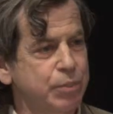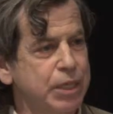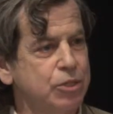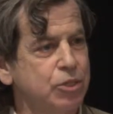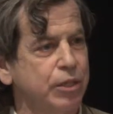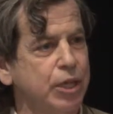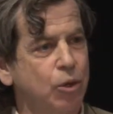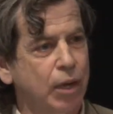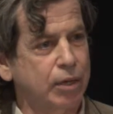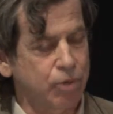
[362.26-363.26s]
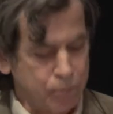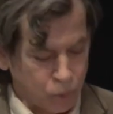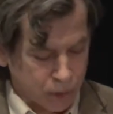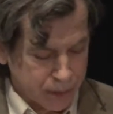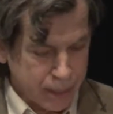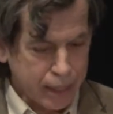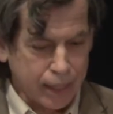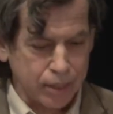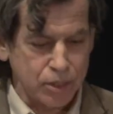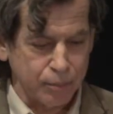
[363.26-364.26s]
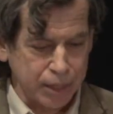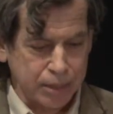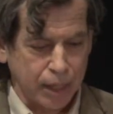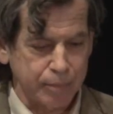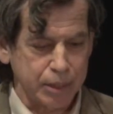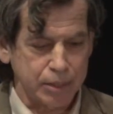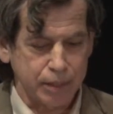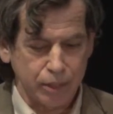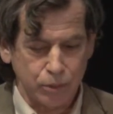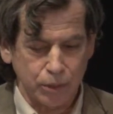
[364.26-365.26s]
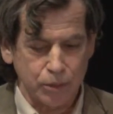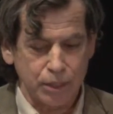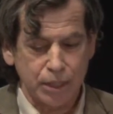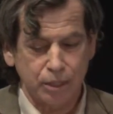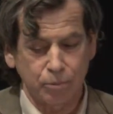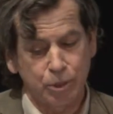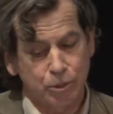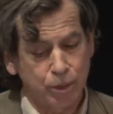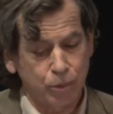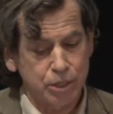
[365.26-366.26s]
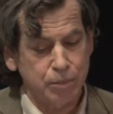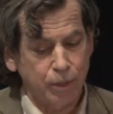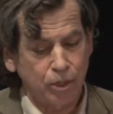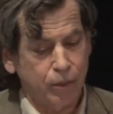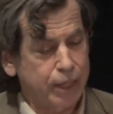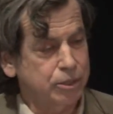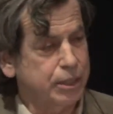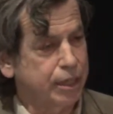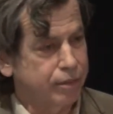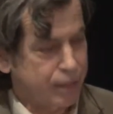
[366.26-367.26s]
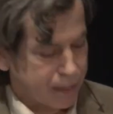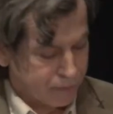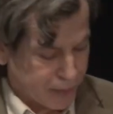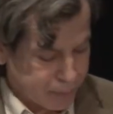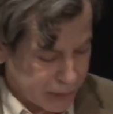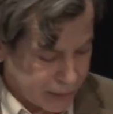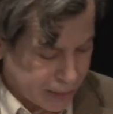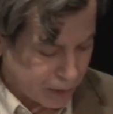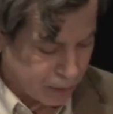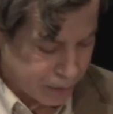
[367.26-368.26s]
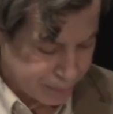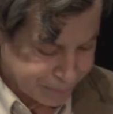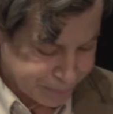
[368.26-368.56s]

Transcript: speed so they know how to report on some of the topics that you can see here. We're doing one tomorrow, actually, on, on vaping and health.